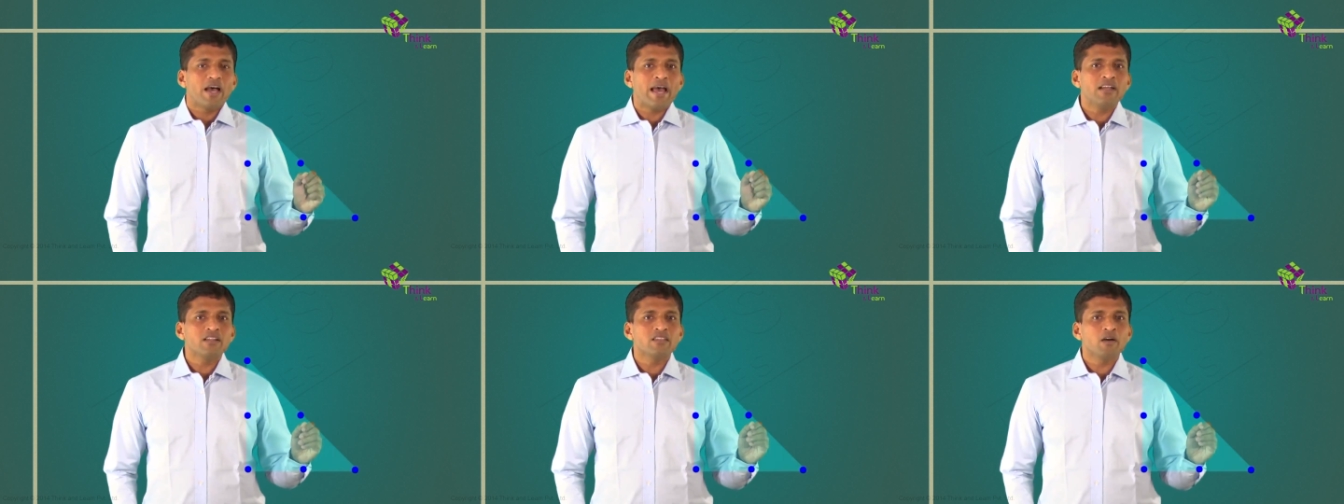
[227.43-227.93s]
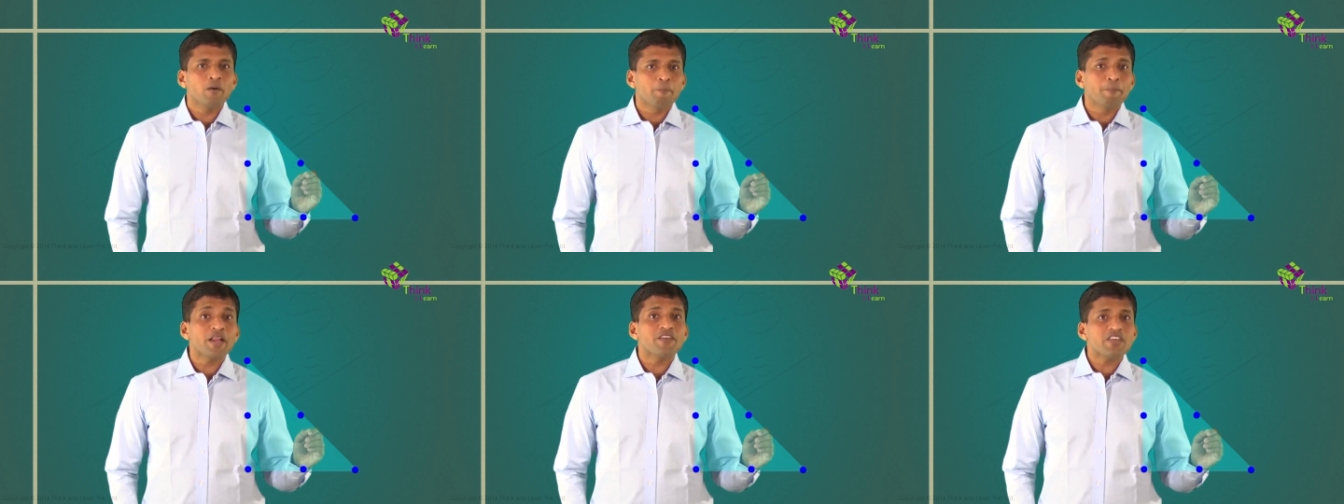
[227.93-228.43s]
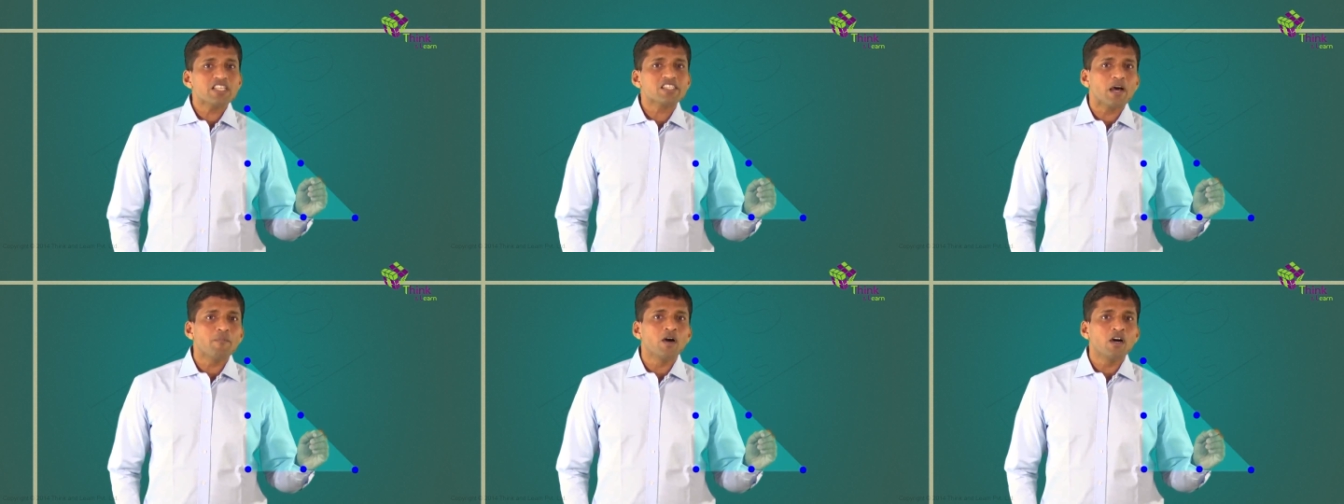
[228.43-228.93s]
and the
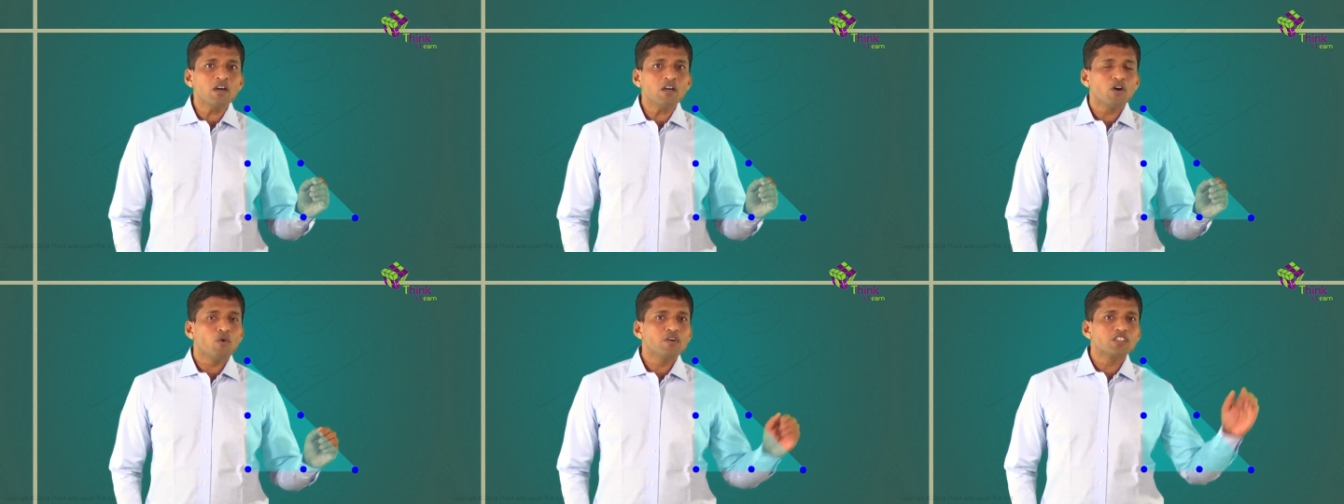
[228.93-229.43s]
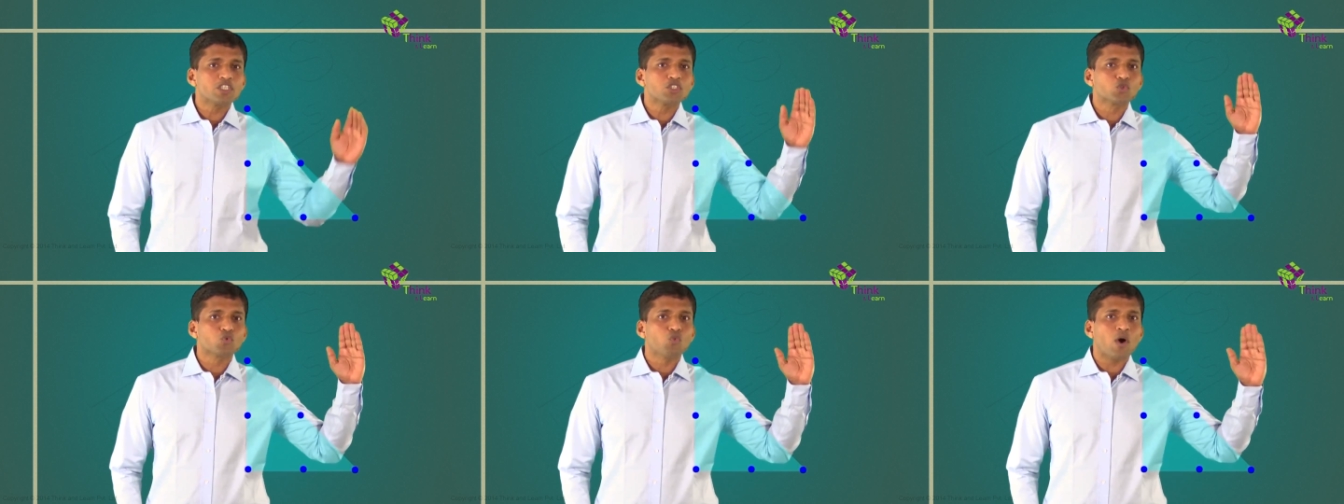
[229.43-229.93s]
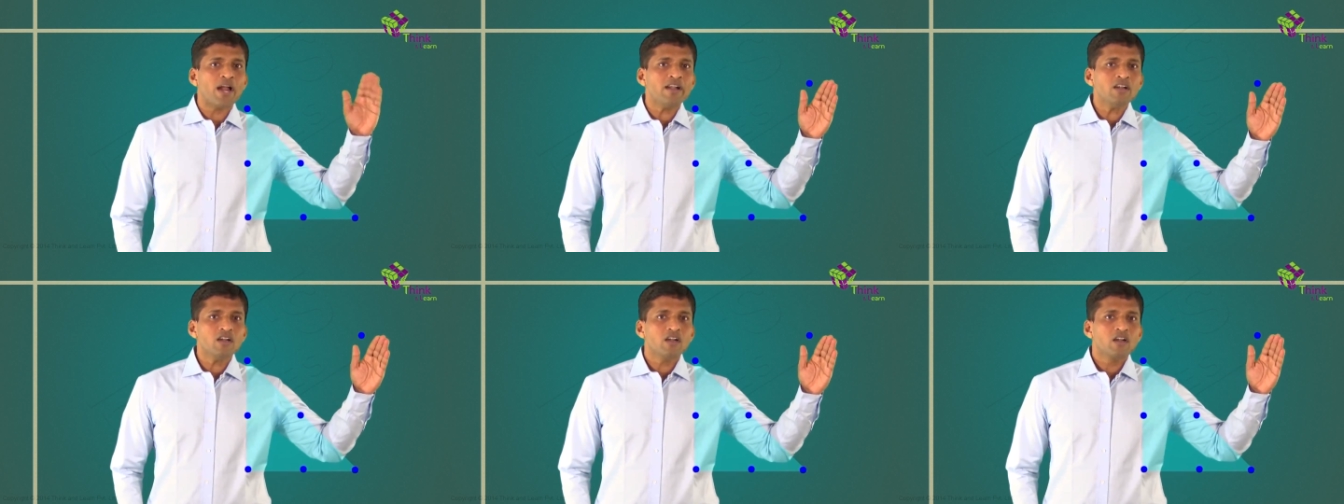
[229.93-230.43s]
previous number, which is
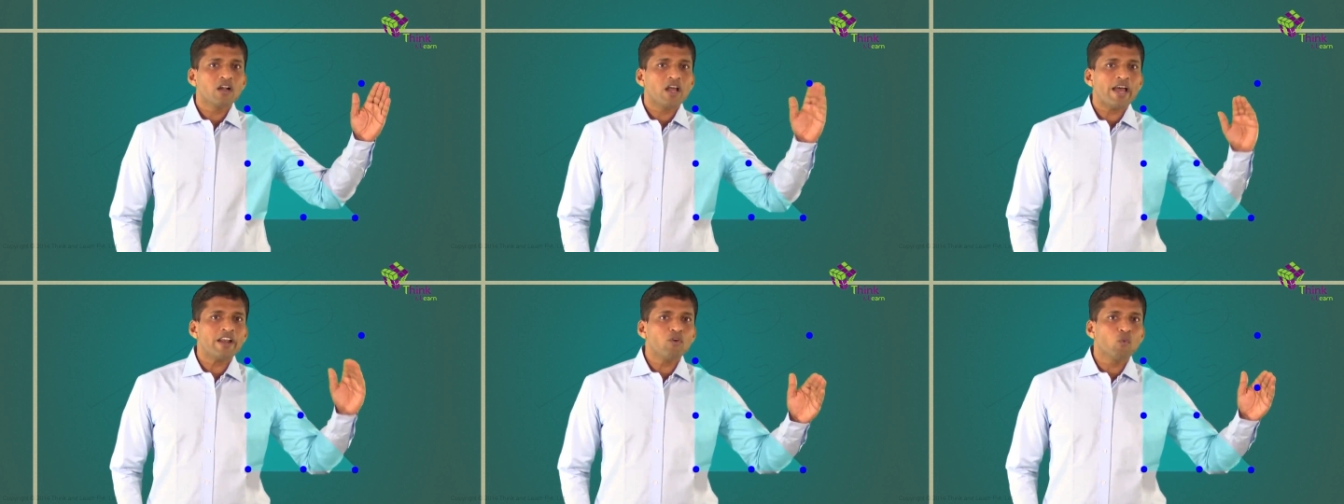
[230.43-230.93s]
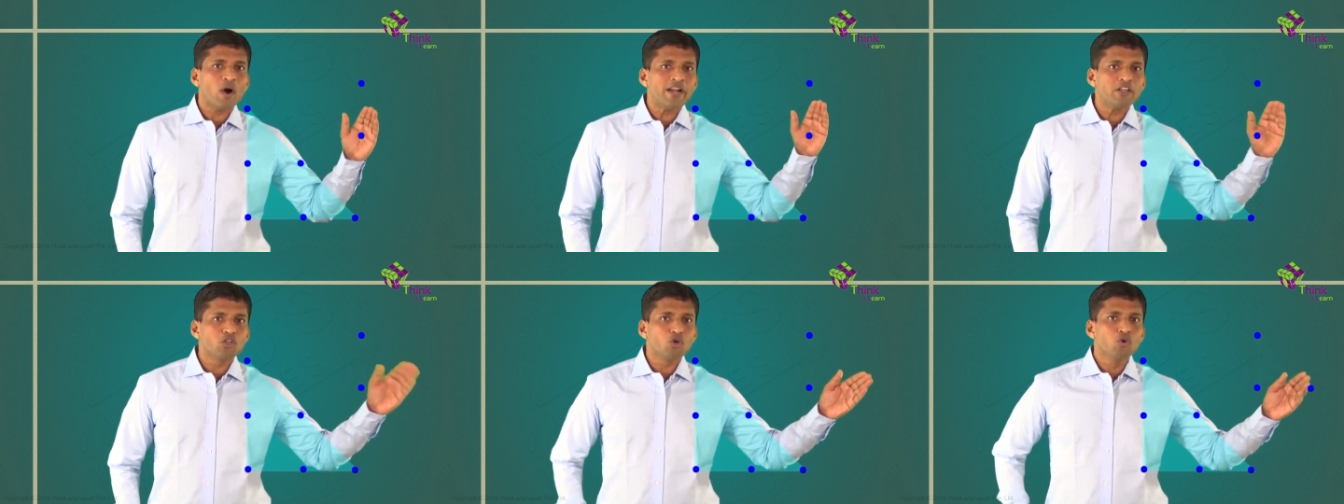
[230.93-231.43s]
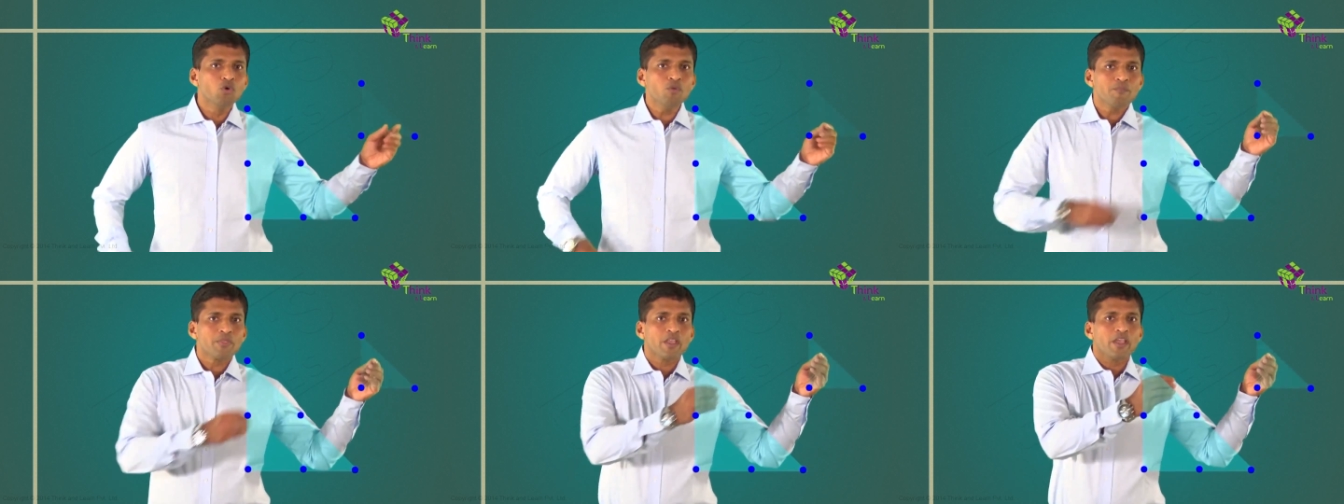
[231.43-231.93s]
1 and 1, 2,